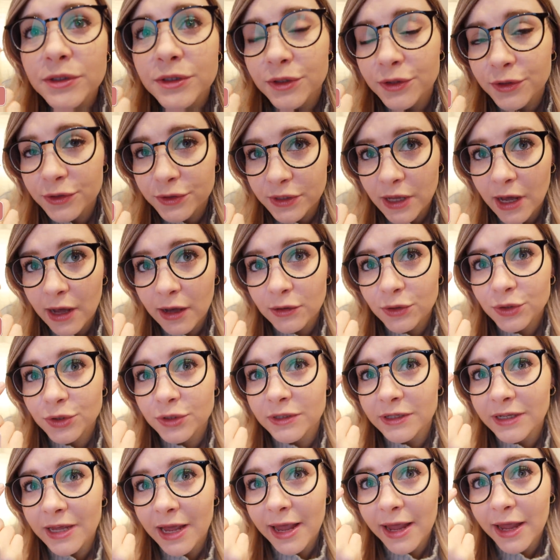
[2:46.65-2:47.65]
there's
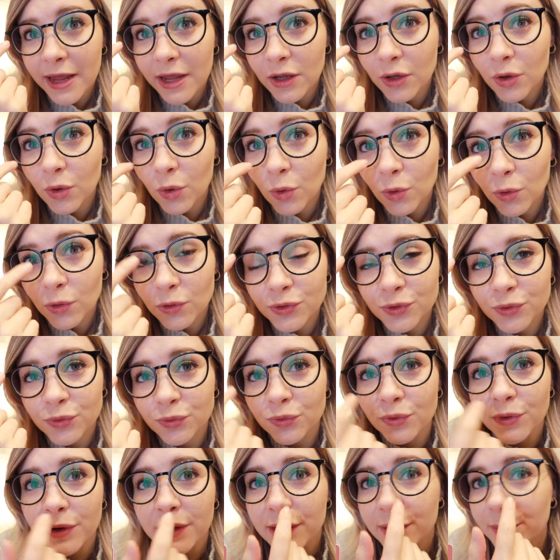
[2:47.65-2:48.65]
actually a gold
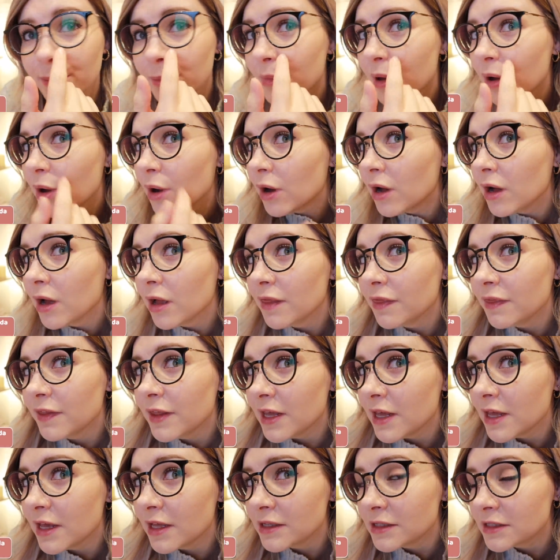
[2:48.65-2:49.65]
rim on
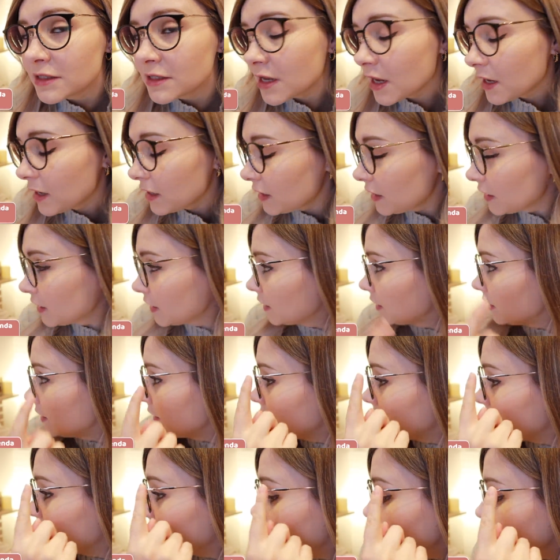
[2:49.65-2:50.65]
the inside,
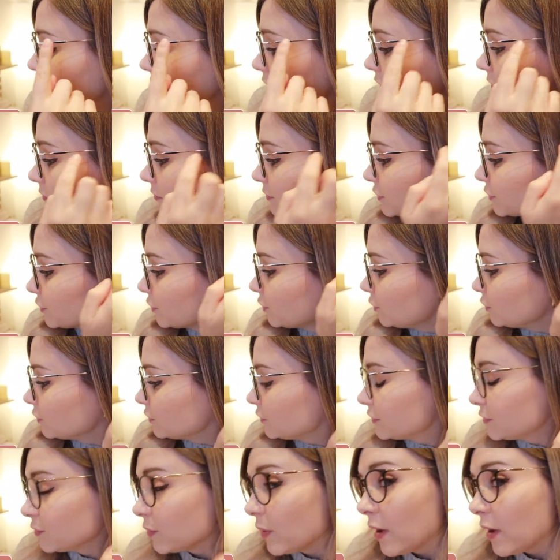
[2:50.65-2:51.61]
and the arms are gold as